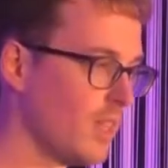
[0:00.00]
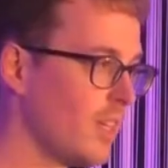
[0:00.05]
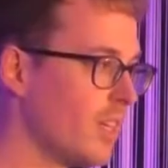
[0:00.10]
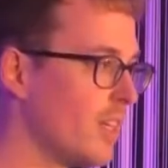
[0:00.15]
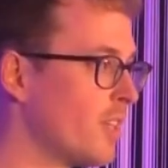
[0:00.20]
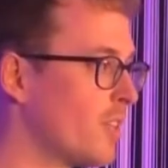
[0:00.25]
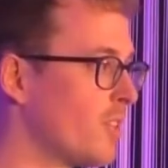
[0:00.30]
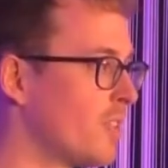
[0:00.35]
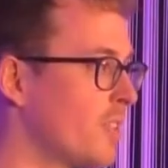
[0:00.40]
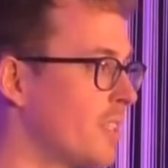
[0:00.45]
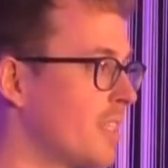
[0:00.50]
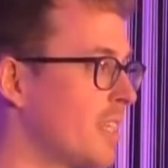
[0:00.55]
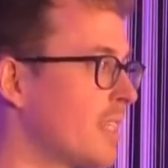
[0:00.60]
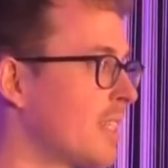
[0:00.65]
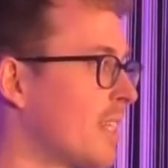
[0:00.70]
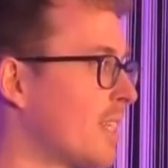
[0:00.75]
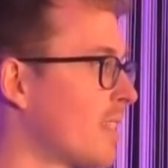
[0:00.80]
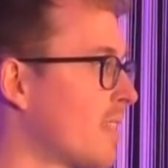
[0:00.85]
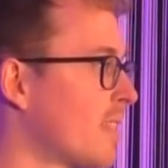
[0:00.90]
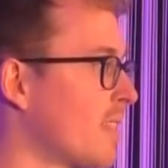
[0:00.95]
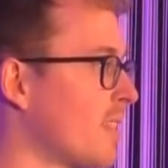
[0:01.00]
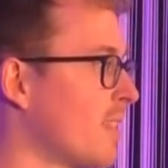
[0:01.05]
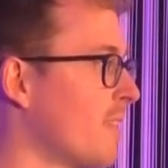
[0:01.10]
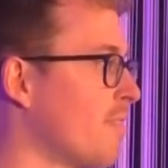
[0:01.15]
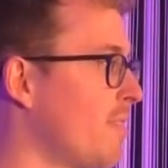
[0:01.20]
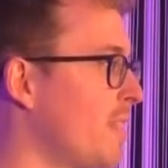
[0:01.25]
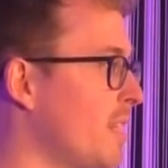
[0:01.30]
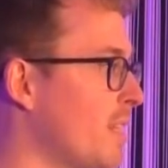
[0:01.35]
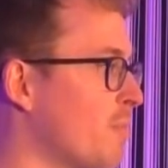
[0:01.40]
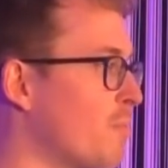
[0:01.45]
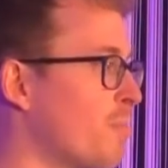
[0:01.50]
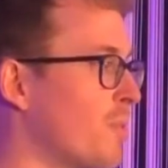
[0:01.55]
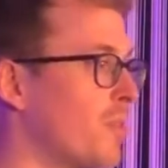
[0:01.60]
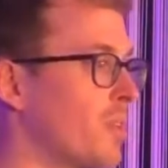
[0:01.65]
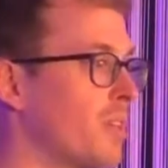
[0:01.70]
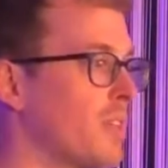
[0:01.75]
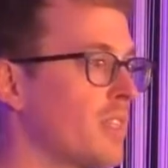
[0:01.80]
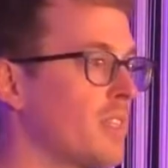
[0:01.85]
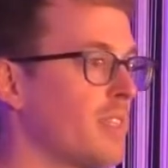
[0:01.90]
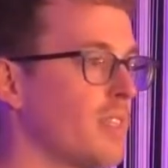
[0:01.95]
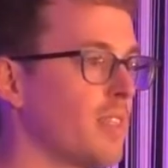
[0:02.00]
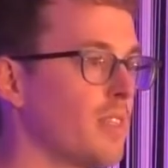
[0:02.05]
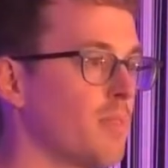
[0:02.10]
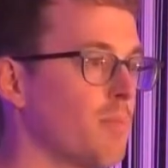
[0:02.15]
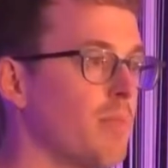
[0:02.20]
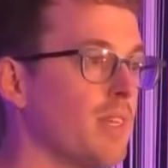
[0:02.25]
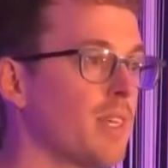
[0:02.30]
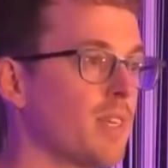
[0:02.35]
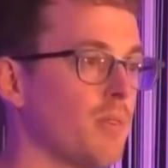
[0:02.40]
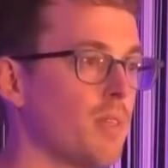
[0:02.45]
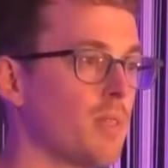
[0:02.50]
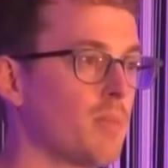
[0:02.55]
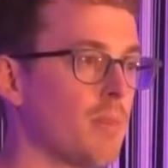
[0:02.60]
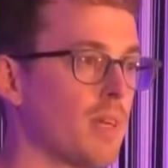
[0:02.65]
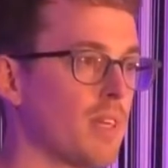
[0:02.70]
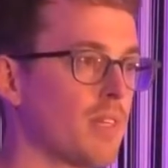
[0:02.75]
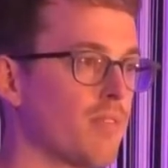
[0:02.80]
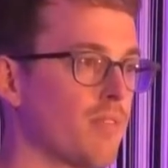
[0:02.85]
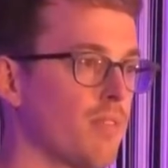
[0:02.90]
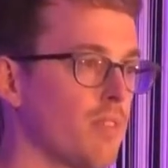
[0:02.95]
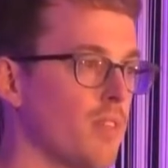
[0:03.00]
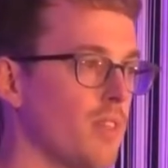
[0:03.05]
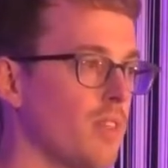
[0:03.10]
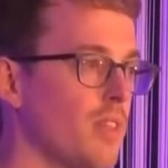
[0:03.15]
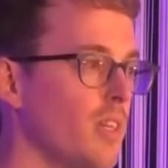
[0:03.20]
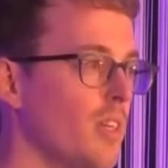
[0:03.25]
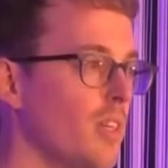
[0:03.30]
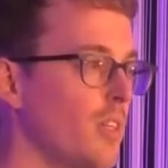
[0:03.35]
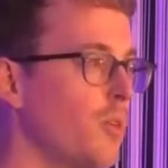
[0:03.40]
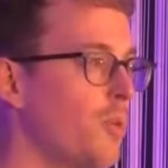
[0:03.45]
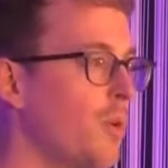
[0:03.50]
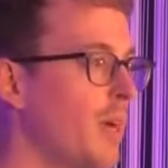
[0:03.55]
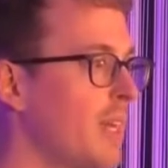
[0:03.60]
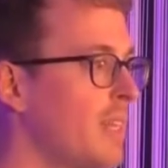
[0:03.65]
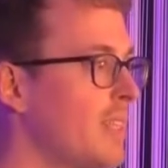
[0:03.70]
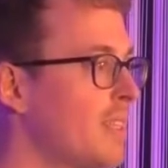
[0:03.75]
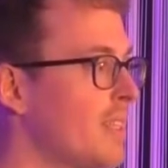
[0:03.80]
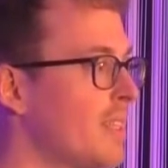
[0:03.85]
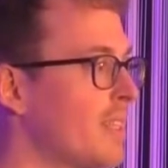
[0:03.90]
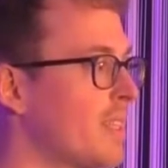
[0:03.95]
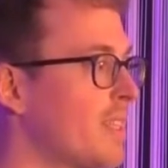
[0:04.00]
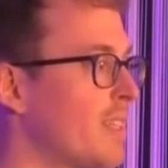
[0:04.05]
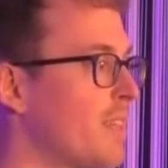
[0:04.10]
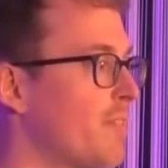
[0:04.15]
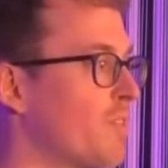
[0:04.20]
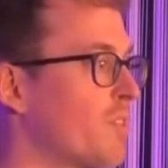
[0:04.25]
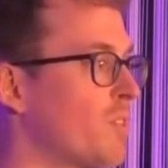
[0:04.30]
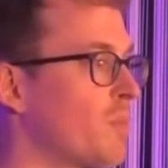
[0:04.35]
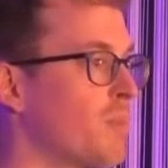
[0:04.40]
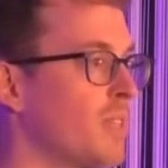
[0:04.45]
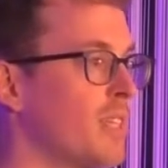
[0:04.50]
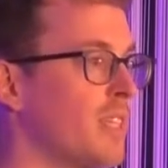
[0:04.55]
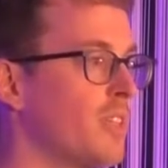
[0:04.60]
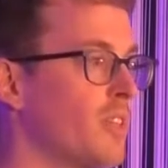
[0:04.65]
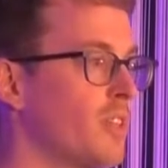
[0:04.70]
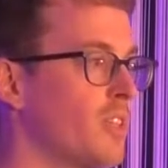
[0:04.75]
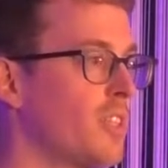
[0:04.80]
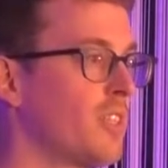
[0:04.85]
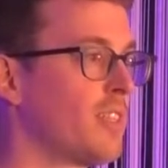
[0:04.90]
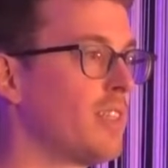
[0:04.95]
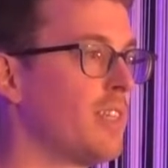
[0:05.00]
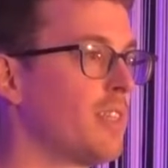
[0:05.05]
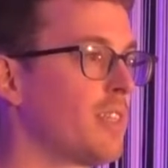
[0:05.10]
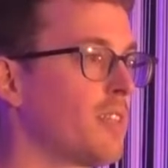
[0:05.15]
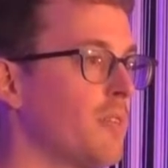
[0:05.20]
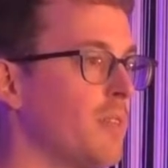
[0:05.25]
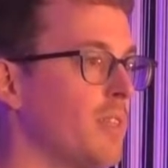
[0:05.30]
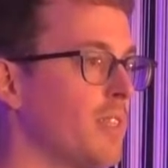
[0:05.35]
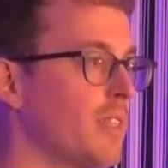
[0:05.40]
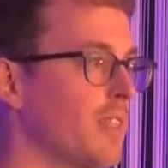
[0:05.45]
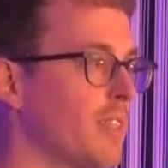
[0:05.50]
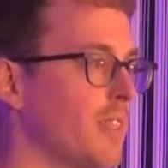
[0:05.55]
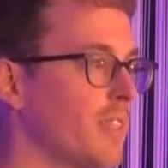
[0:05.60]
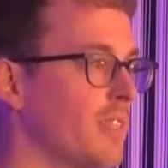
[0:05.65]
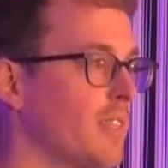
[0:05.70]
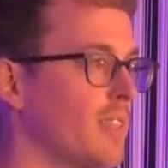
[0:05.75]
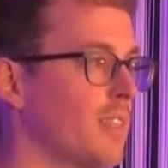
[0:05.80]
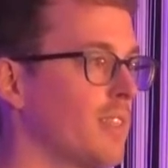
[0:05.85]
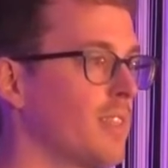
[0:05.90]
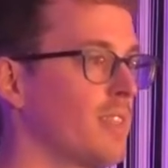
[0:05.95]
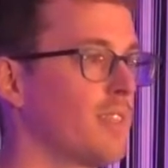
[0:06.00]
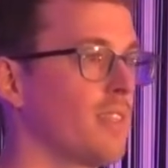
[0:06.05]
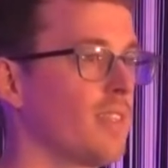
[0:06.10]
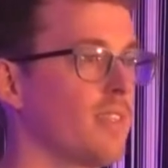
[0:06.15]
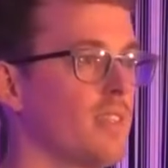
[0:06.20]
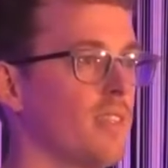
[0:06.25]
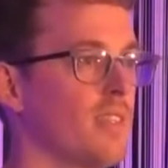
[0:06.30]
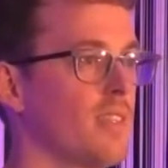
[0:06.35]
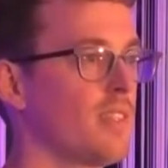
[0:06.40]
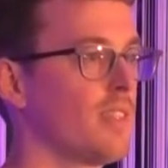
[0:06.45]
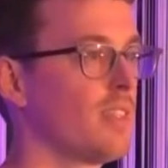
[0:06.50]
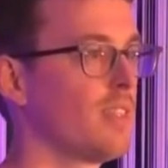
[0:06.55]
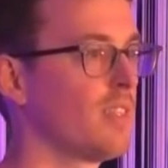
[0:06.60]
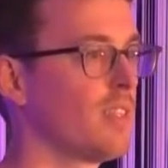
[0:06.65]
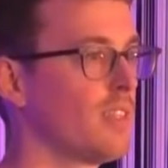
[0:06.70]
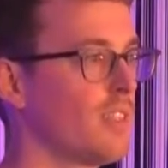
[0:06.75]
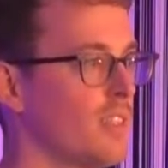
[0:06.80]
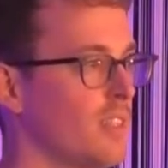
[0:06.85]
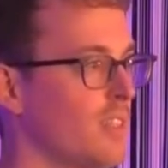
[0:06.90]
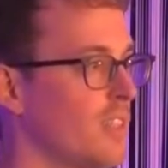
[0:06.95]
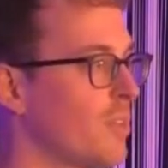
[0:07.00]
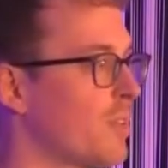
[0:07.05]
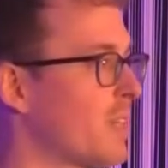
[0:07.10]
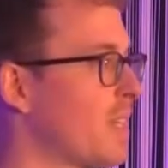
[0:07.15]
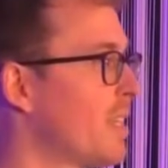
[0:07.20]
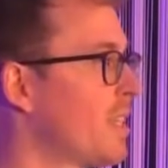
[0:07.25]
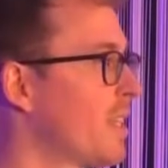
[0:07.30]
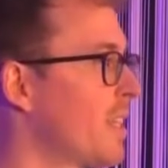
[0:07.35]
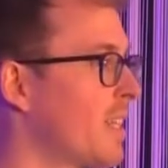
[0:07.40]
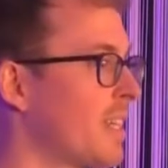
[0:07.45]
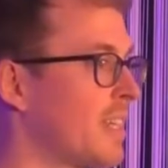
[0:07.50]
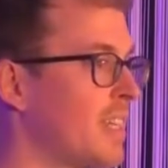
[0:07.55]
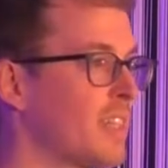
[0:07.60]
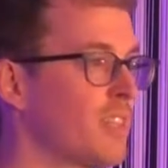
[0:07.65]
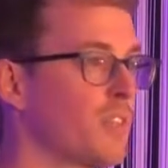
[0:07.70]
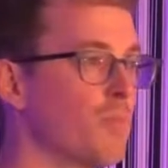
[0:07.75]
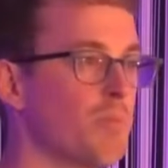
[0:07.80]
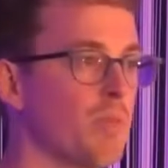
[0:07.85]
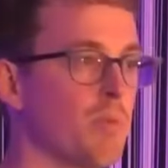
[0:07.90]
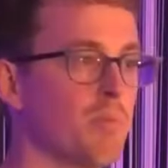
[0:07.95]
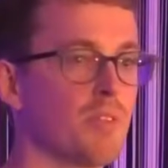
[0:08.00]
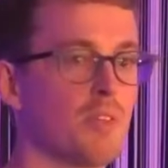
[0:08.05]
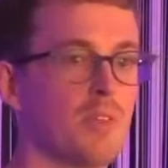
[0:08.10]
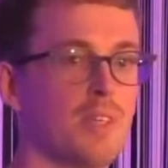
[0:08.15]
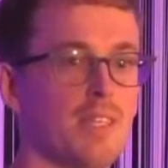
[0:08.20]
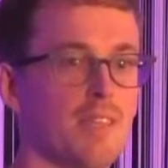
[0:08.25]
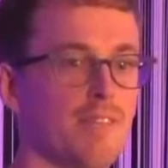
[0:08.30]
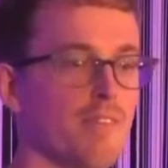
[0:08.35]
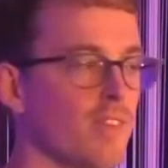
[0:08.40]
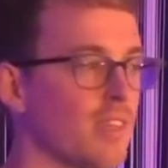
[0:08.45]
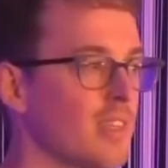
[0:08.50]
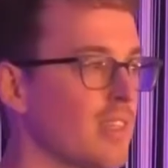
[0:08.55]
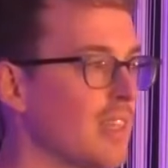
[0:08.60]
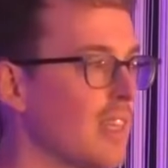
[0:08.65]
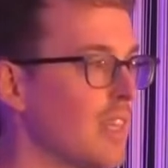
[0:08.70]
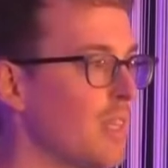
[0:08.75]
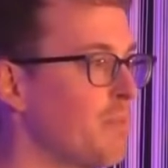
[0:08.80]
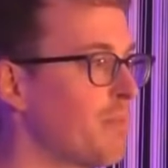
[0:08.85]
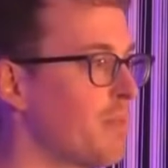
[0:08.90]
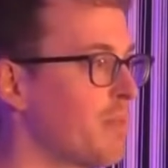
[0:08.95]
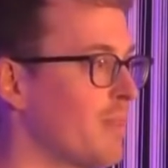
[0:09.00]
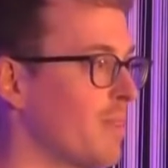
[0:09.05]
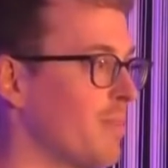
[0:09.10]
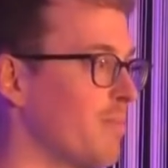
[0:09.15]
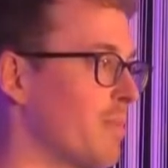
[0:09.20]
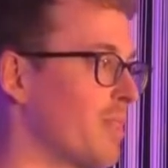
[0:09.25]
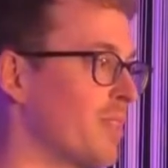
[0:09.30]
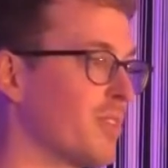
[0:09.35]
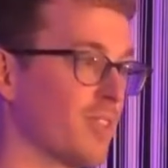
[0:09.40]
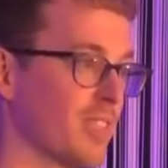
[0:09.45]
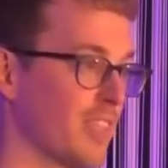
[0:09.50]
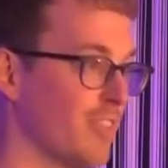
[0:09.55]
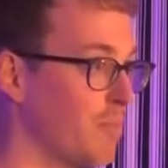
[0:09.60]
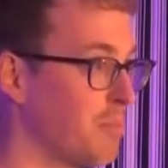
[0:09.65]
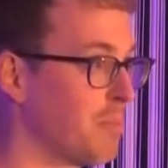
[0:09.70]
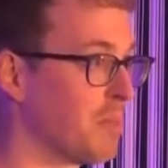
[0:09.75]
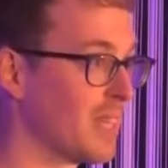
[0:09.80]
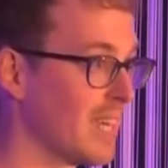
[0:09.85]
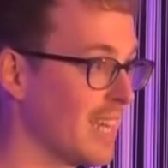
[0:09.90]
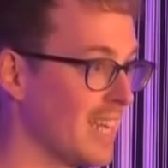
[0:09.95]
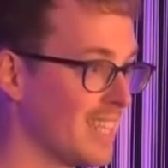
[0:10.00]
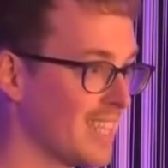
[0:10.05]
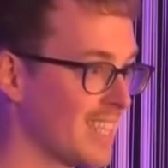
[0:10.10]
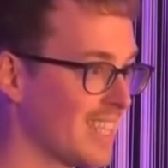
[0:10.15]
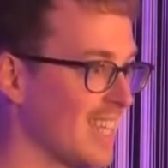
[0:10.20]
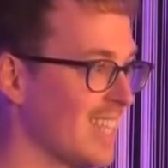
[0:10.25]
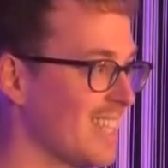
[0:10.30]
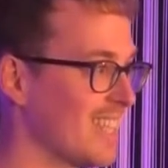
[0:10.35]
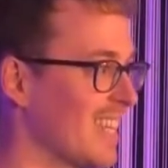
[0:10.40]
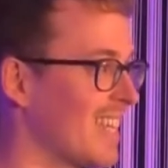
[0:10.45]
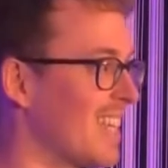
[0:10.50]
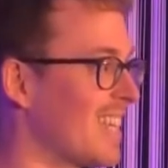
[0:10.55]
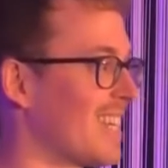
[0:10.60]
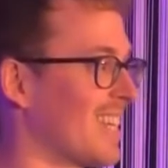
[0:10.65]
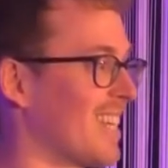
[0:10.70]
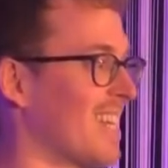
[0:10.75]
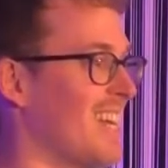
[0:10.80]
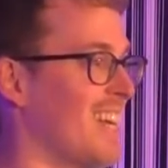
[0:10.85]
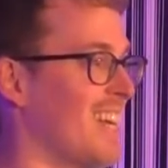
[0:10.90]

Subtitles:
Another thing that's very important is being respectful. Who hates it if somebody touches their screen? Okay, I guess some people already fall asleep because everybody hates it, I think.